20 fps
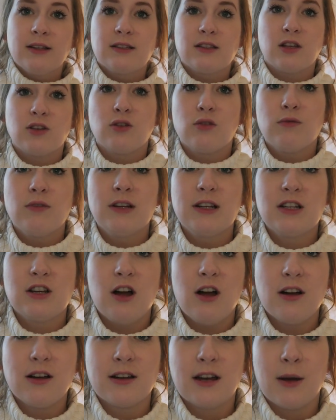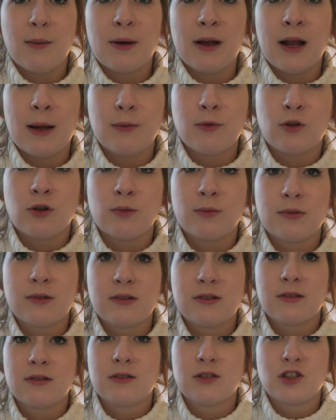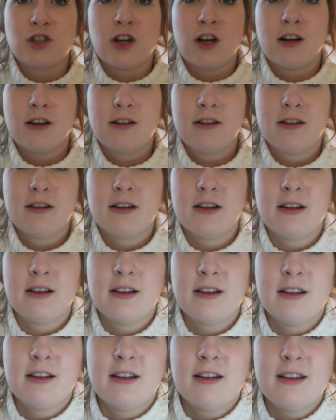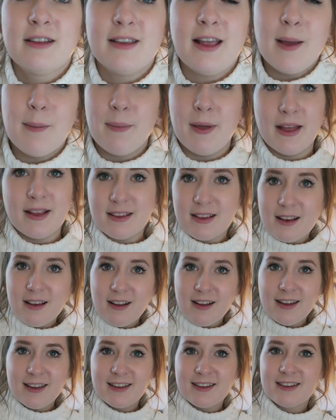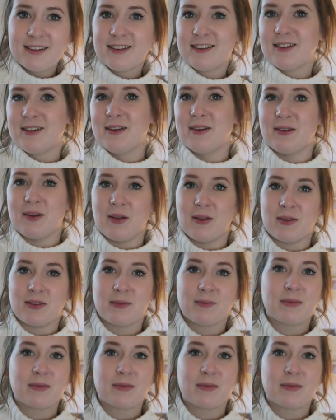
So it's got really dark now my laptop's shut. Is that better light? Who knows?